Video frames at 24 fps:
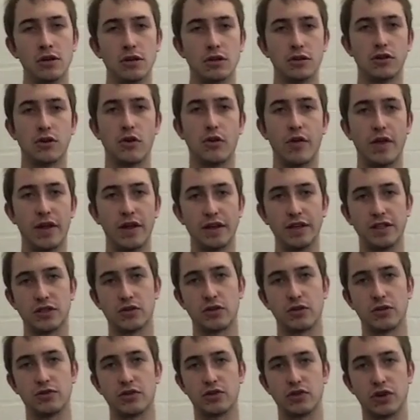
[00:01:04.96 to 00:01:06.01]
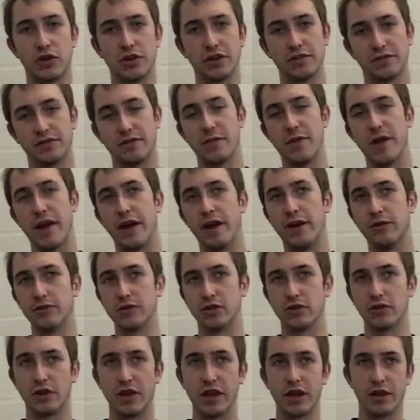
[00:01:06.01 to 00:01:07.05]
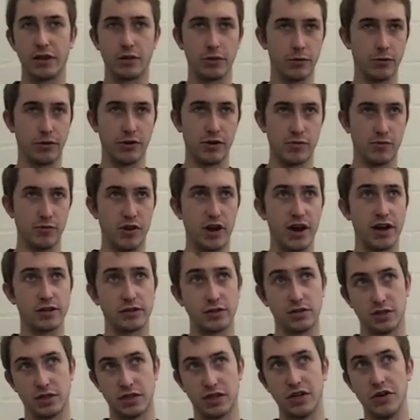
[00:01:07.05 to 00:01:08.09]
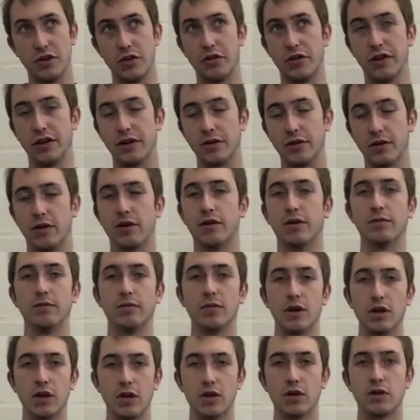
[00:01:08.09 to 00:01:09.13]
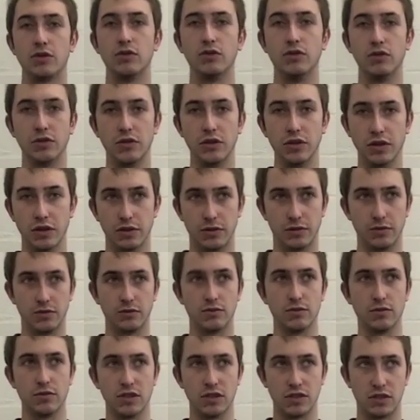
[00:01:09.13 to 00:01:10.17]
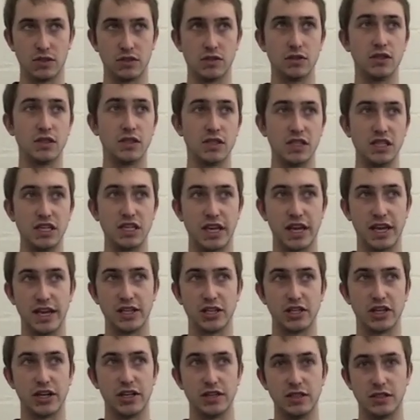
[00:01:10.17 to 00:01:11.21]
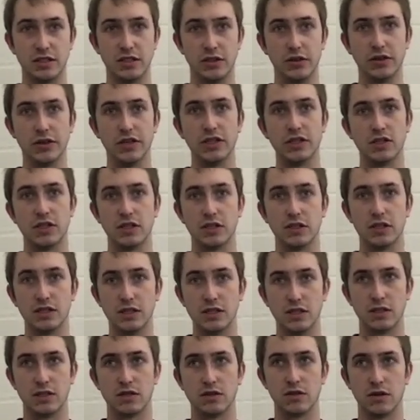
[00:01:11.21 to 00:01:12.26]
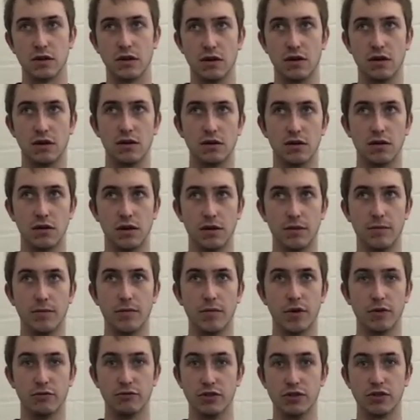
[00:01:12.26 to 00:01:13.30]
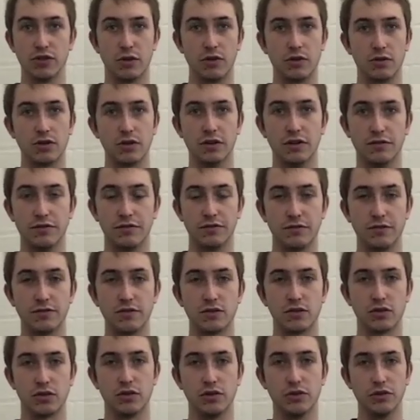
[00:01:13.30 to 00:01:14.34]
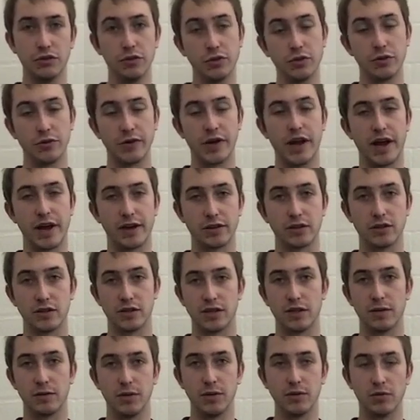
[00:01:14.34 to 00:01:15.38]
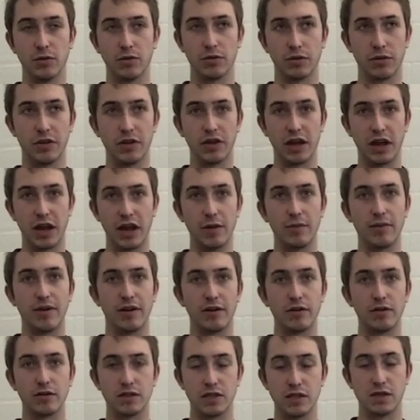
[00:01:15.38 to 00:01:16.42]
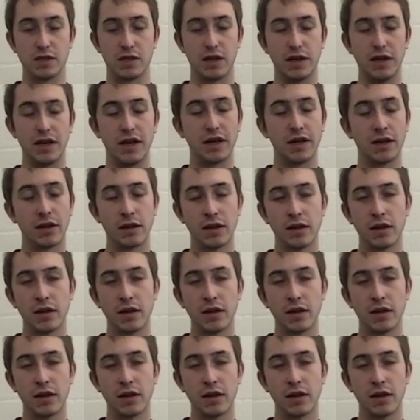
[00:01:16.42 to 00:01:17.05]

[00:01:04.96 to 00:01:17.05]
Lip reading: So that it sort of started from that. I was looking at thorium reactors, and I know that this decay chain series is a result of certain nuclear reactors that people are thinking about designing.